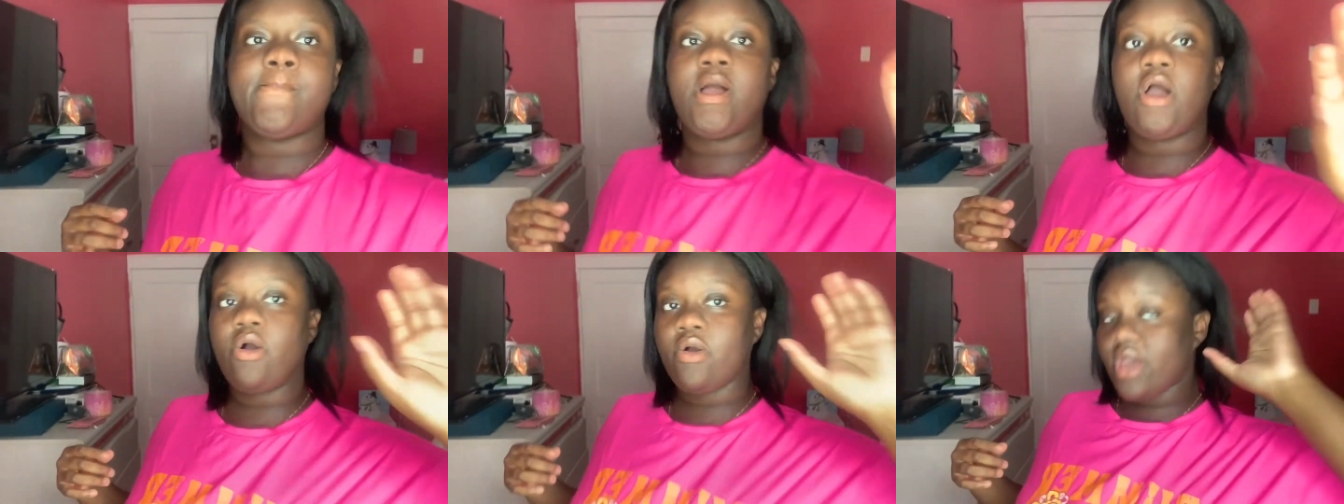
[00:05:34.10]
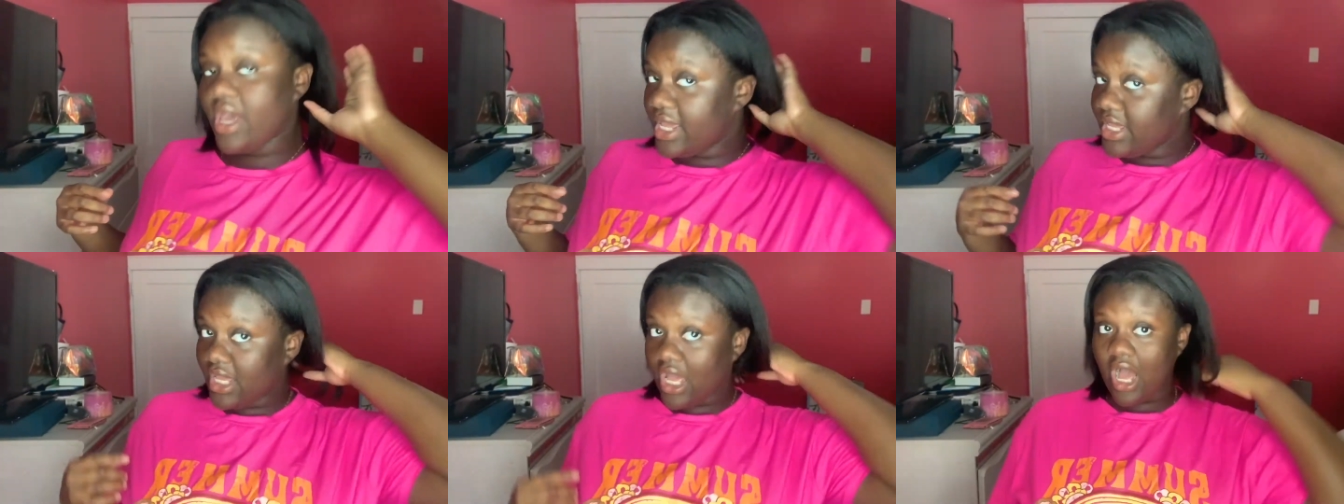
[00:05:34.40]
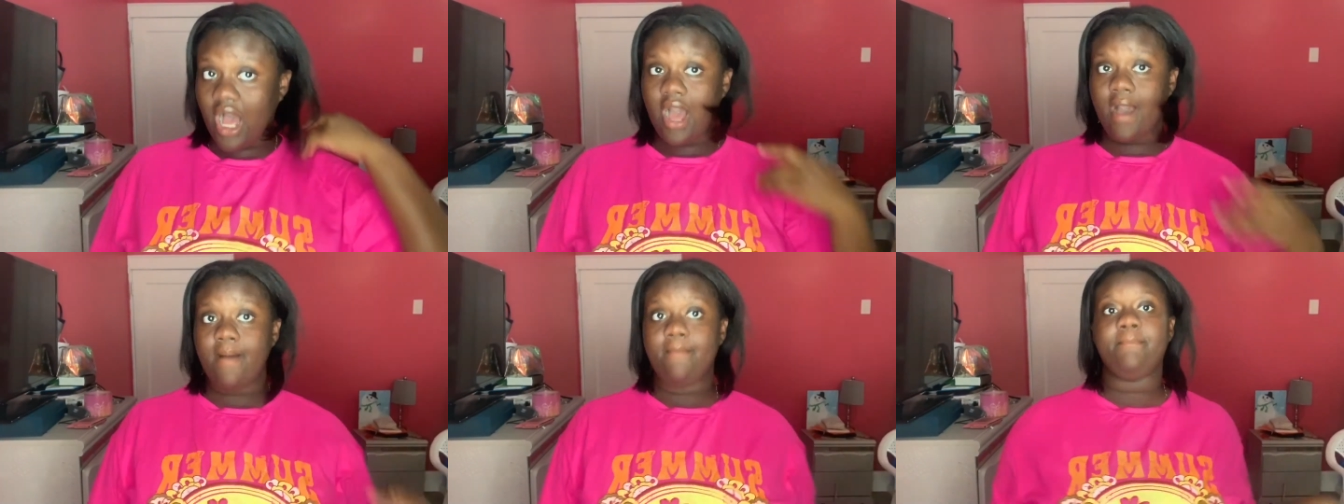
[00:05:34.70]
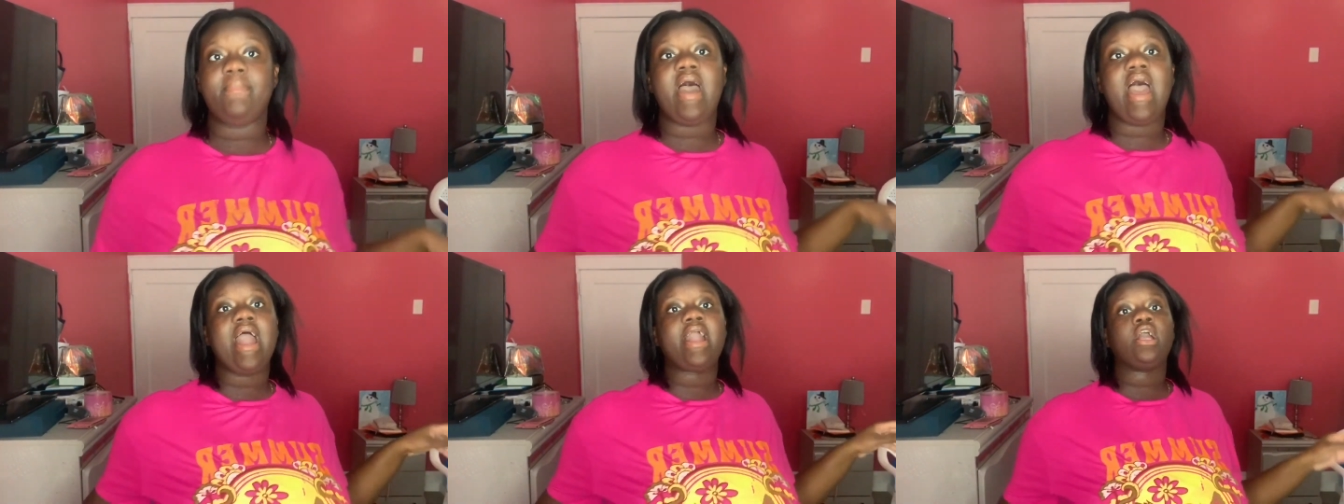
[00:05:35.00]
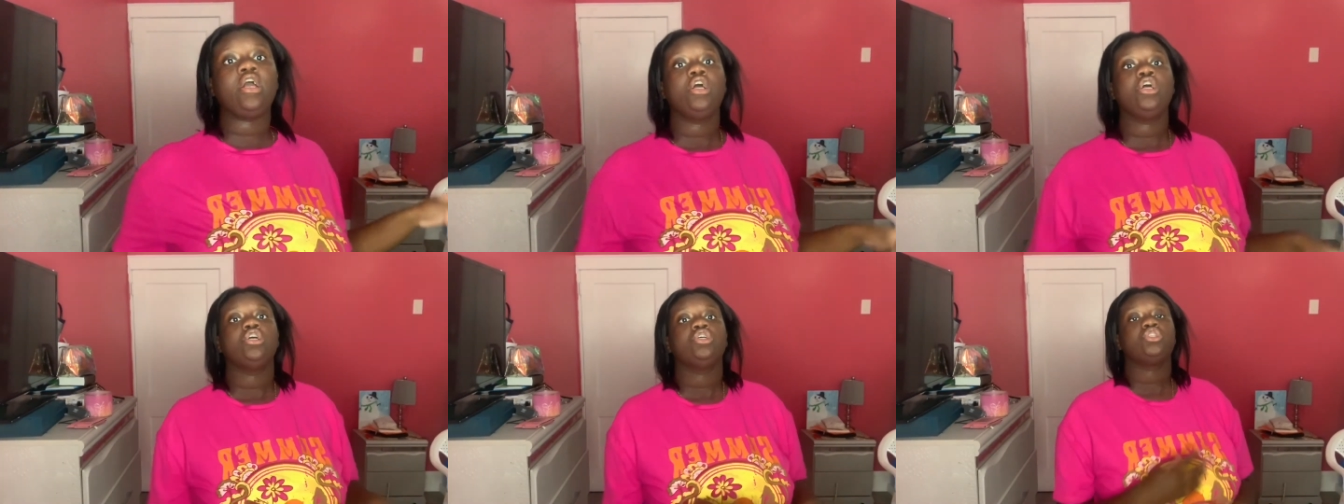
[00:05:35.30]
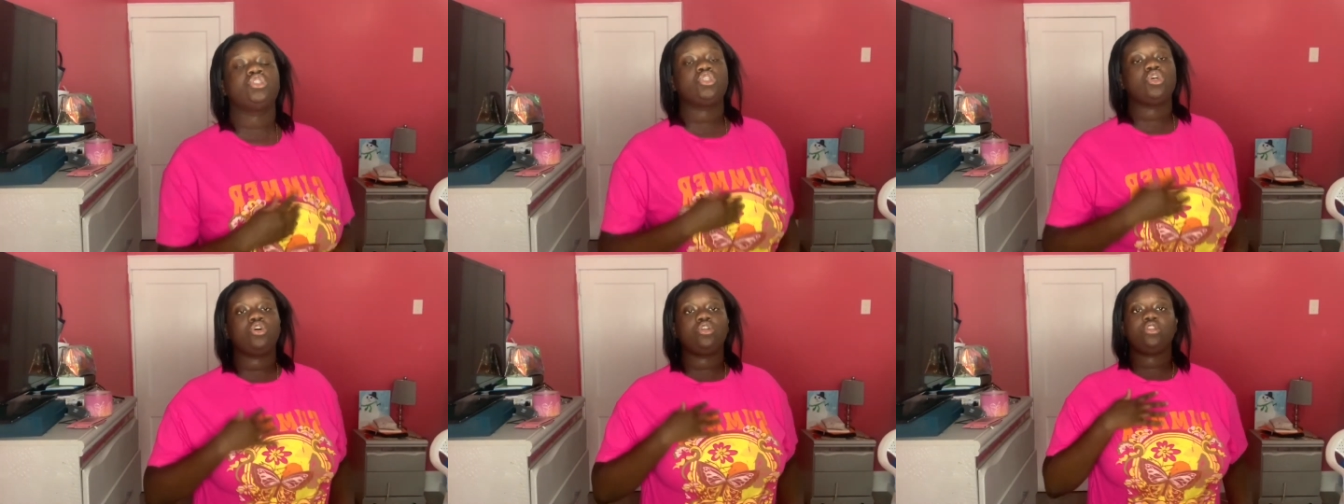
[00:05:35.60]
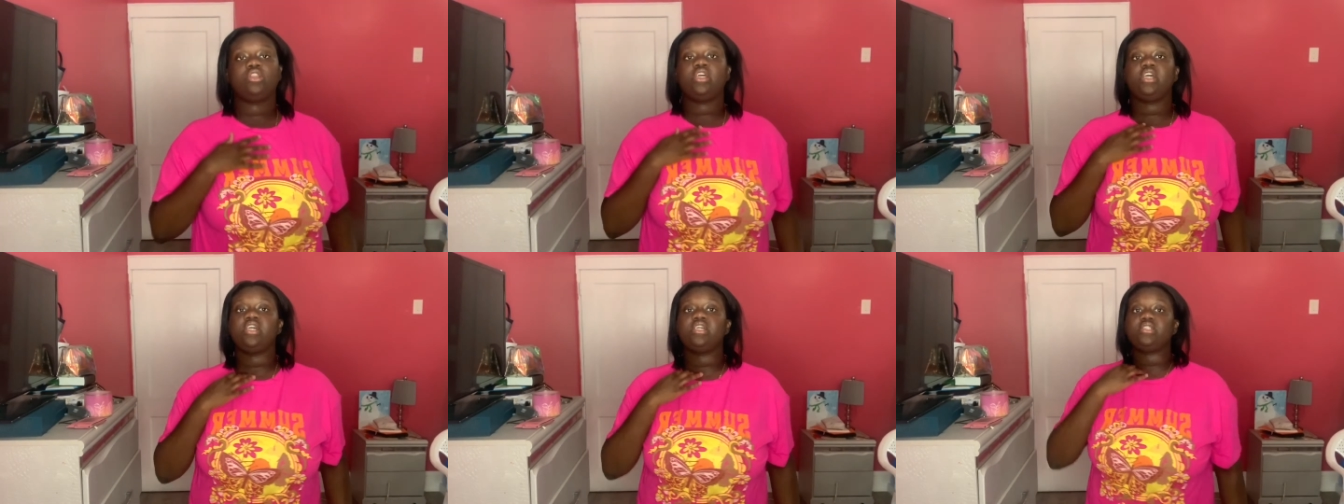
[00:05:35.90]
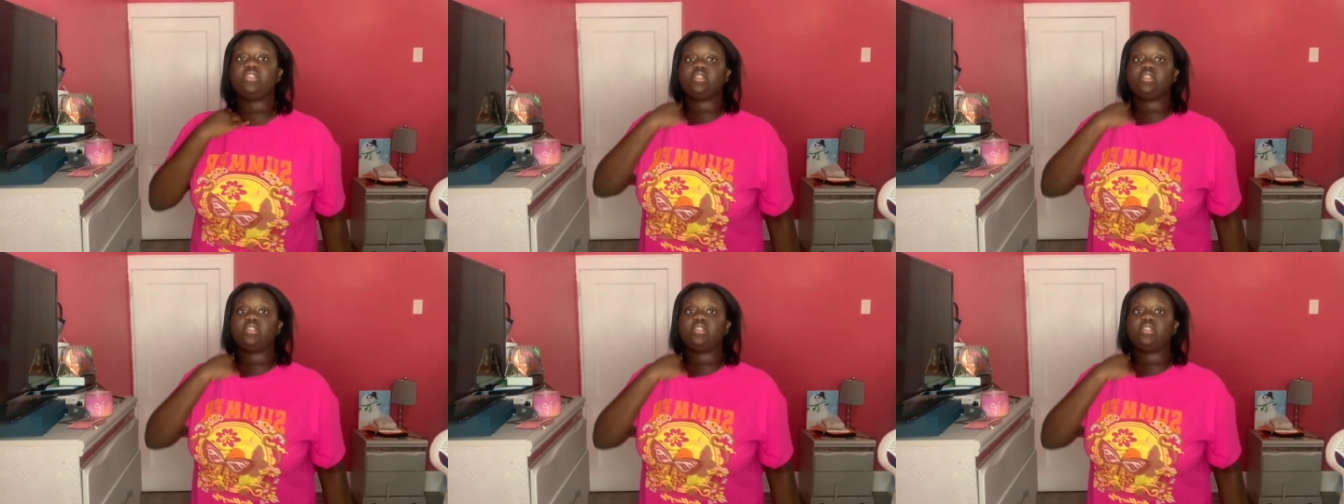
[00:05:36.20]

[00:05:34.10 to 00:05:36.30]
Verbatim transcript: Okay, y'all, I'm back. So this,